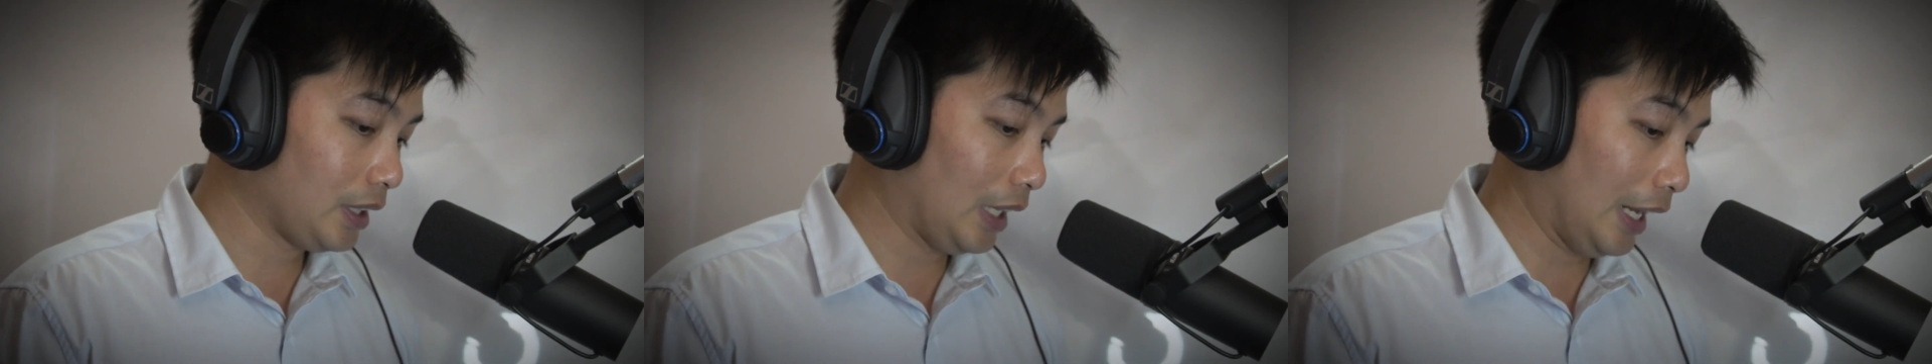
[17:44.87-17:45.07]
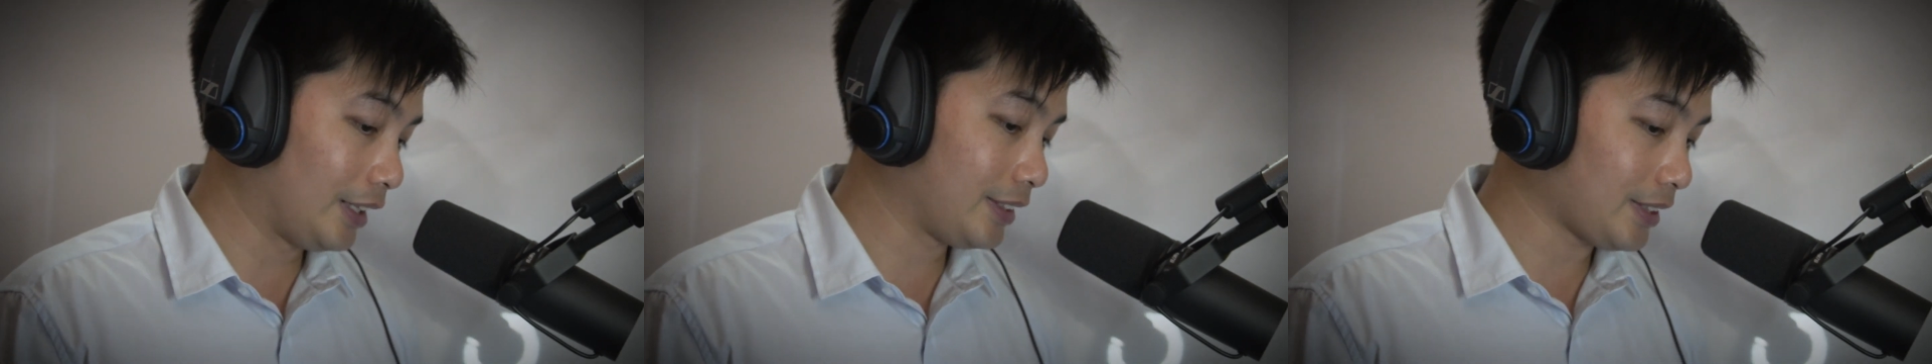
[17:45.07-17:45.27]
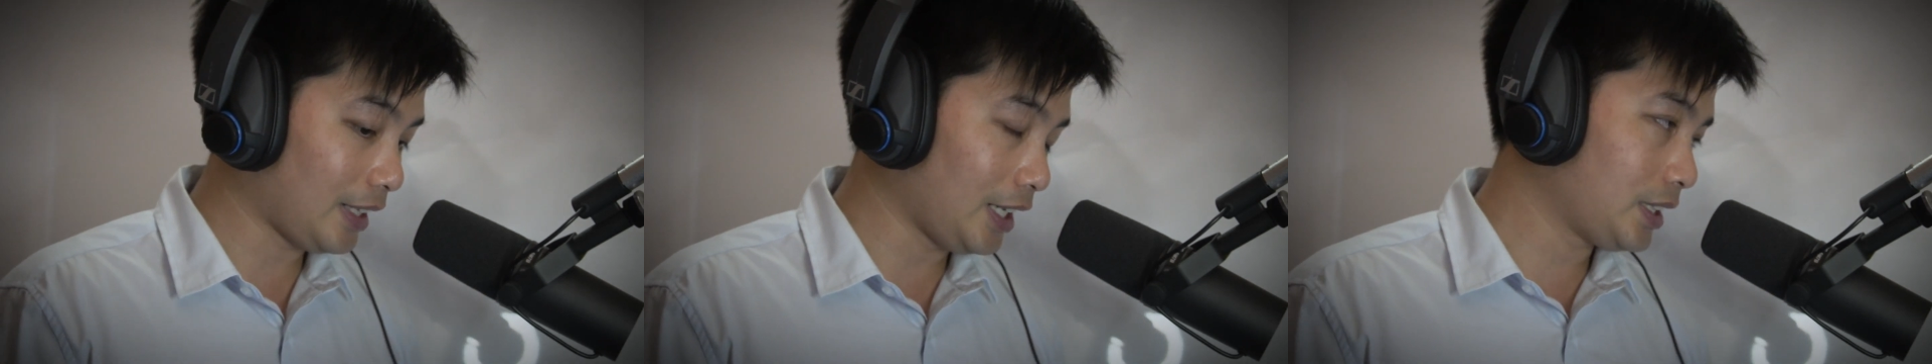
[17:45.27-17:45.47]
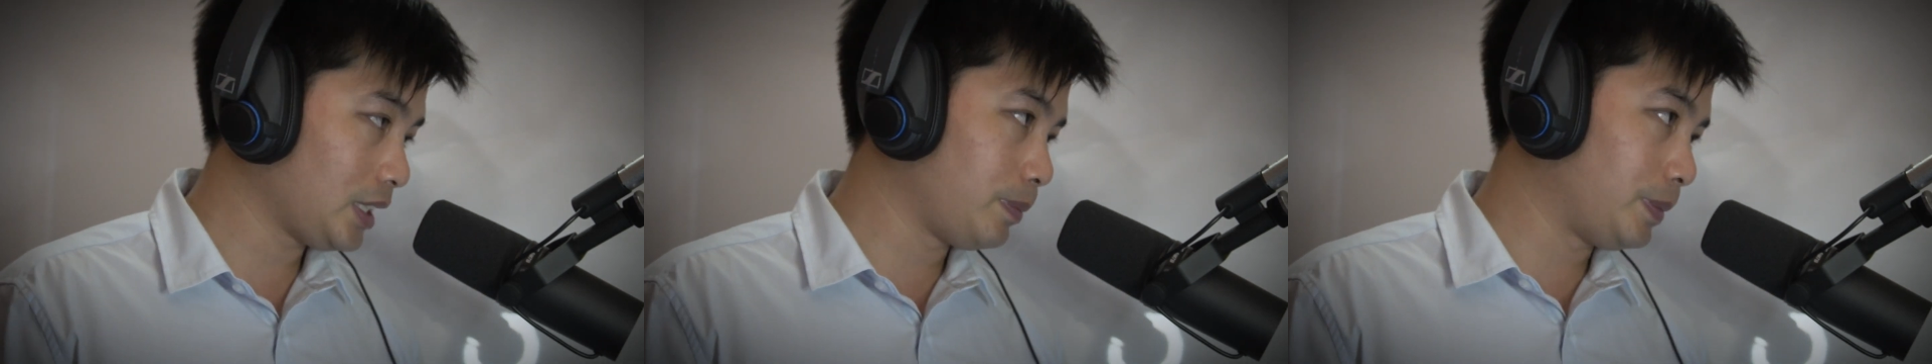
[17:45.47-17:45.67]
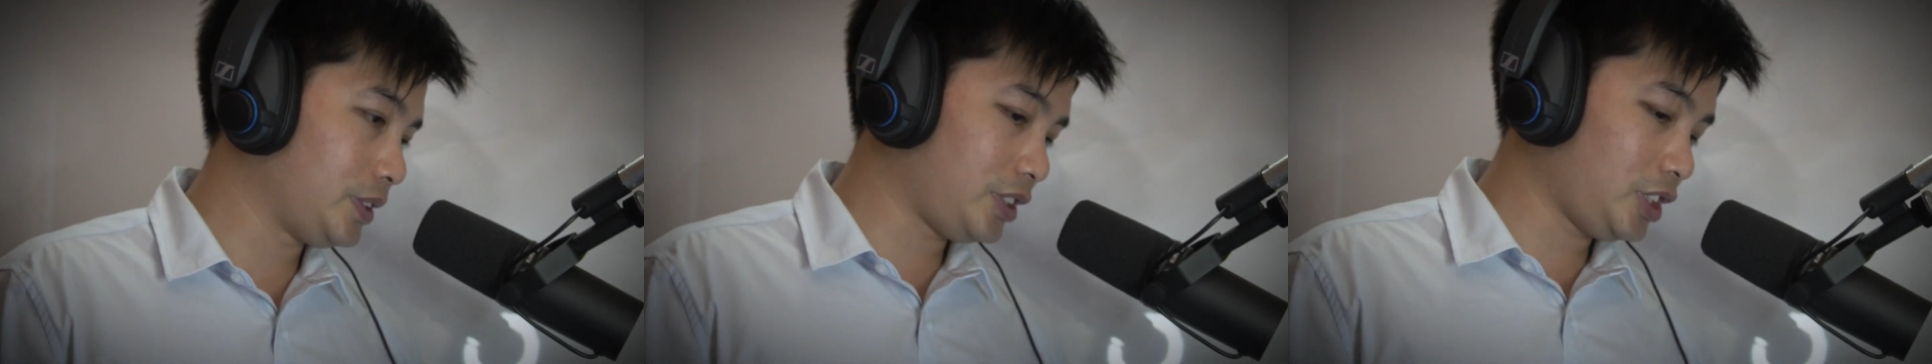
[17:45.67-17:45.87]
and it's hard
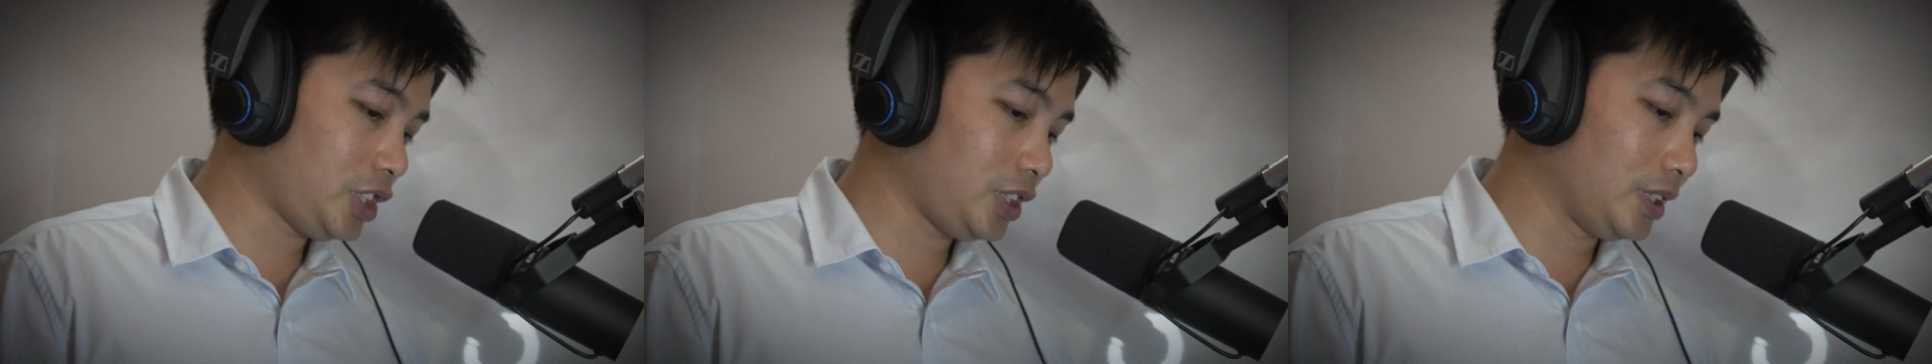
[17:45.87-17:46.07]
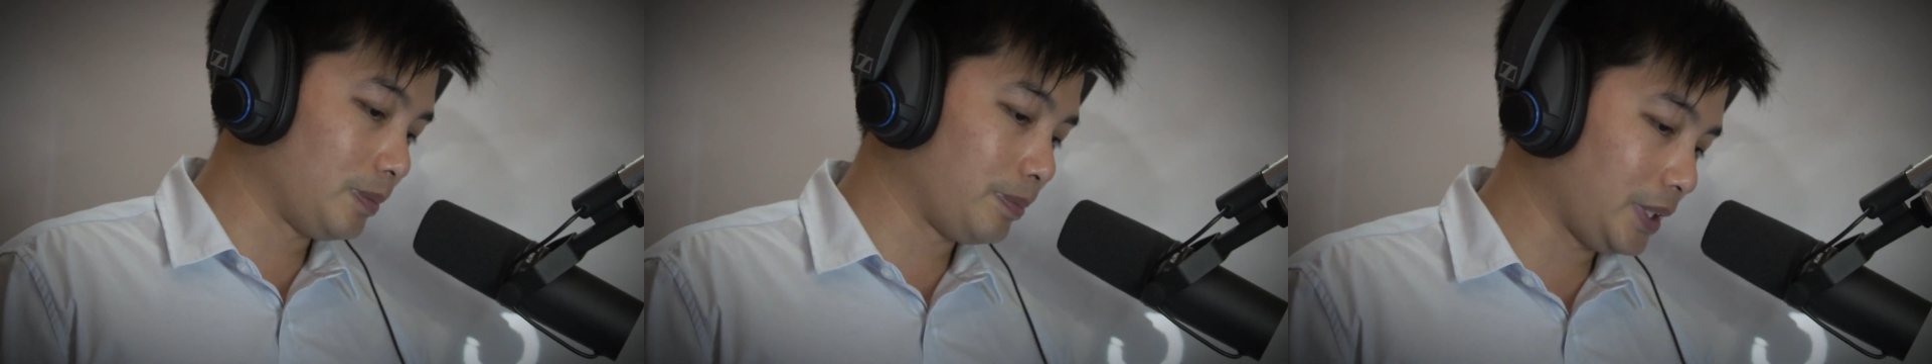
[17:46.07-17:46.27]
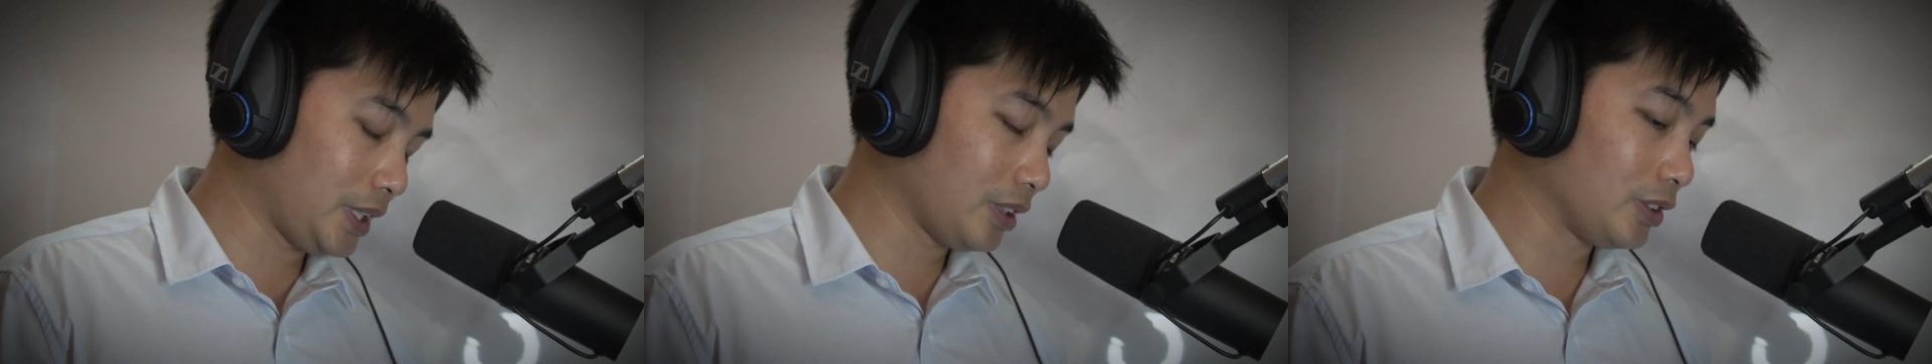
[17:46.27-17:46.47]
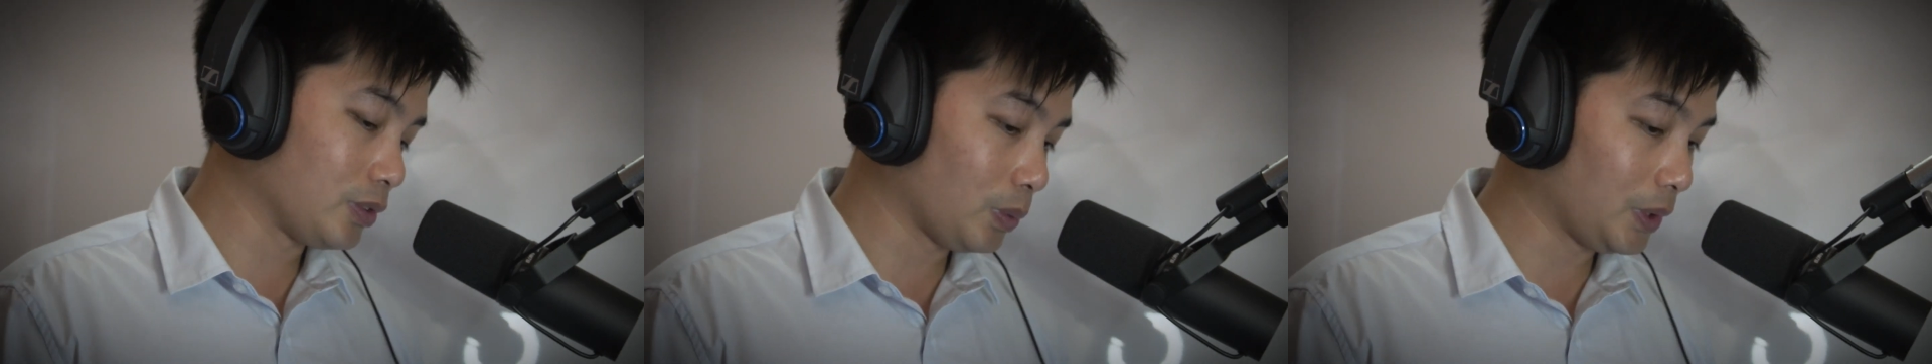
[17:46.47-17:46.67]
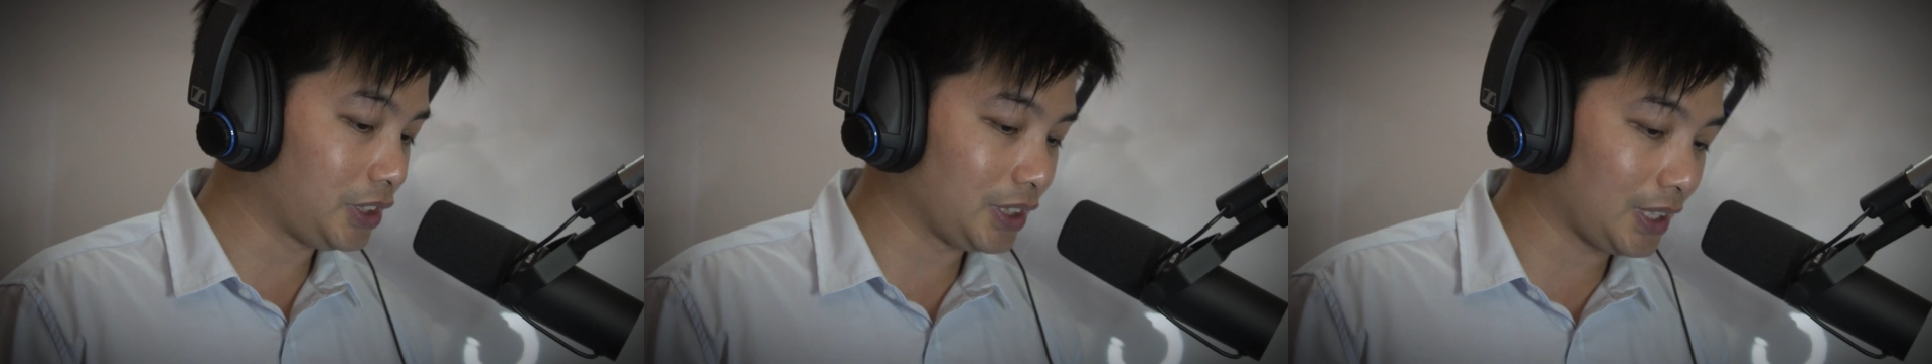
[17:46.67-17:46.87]
to position it because
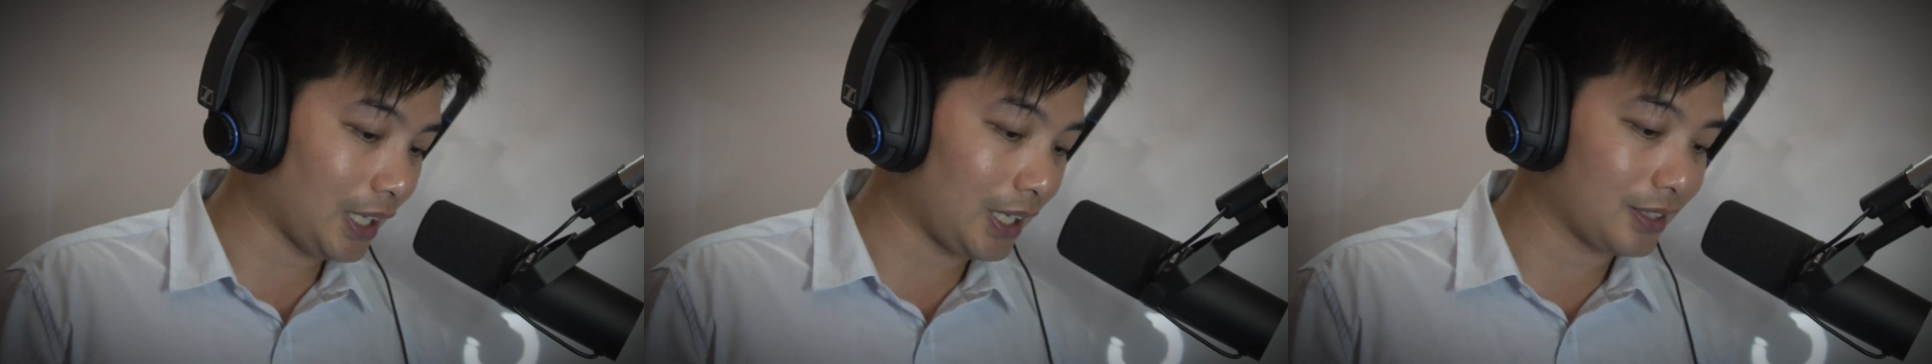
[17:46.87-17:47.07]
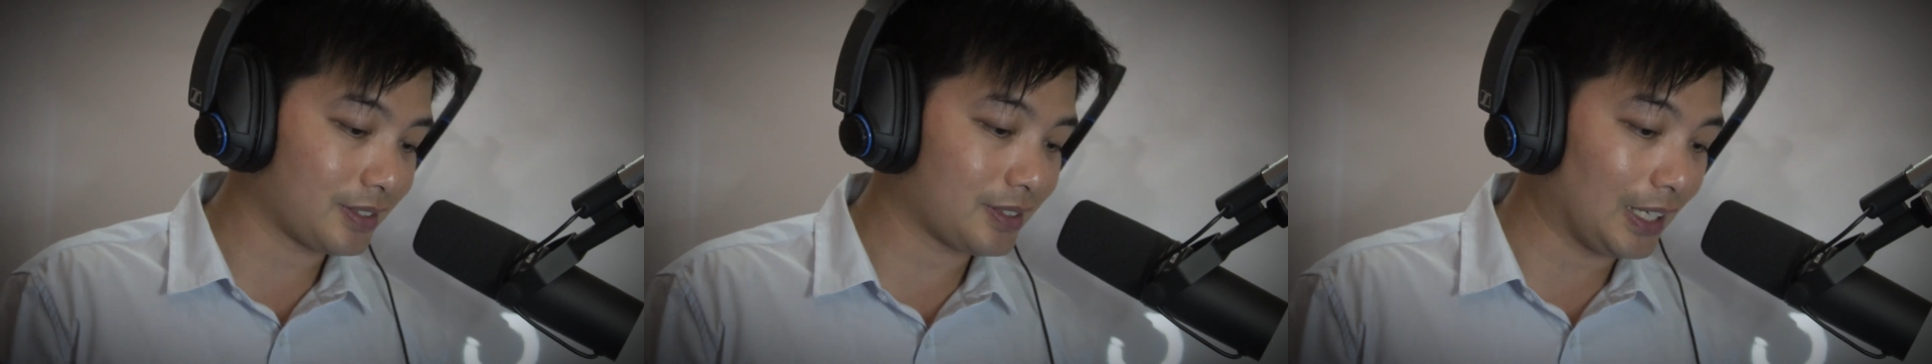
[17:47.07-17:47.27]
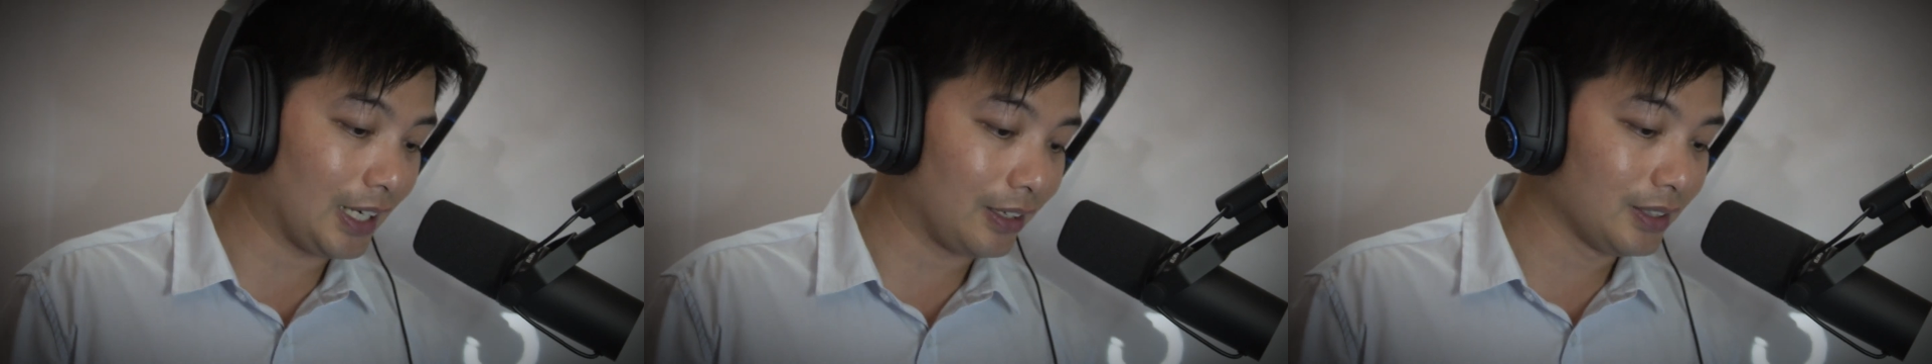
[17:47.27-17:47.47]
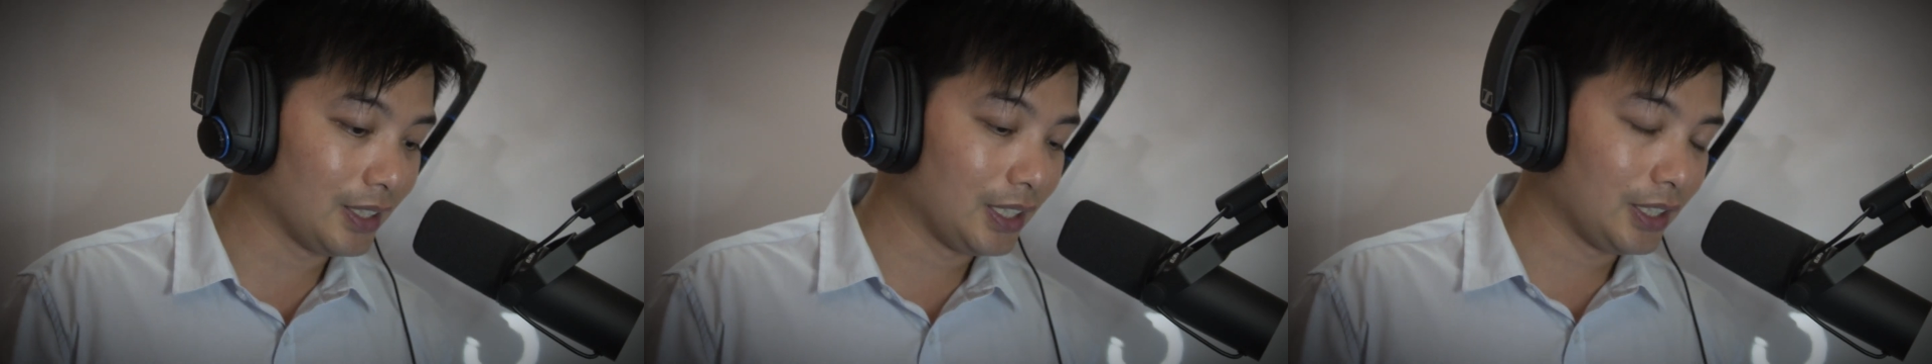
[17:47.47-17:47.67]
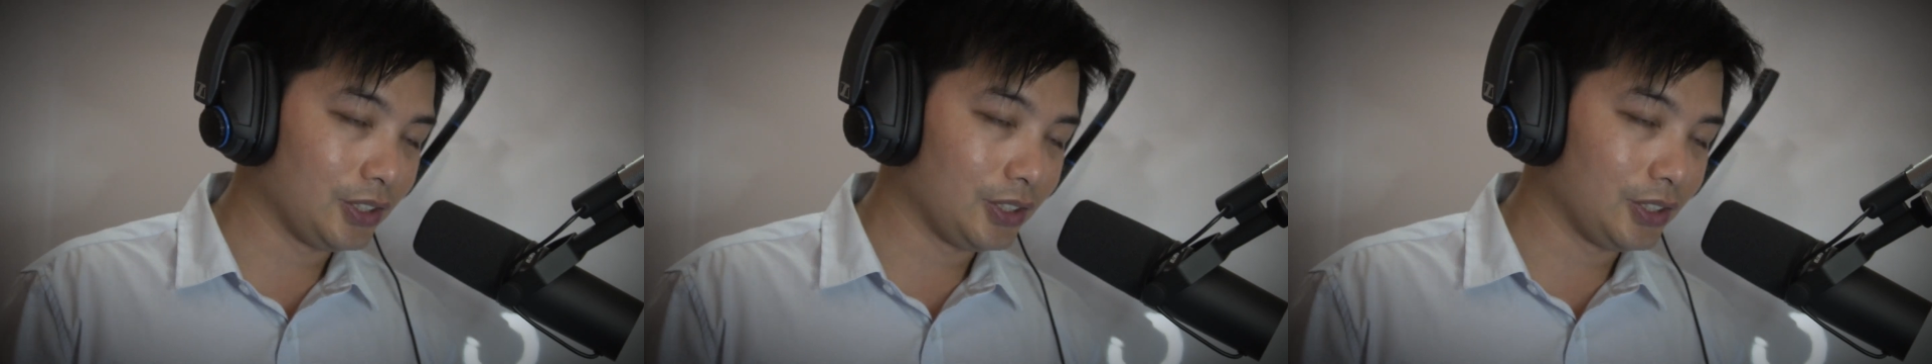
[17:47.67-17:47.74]
once you cast out,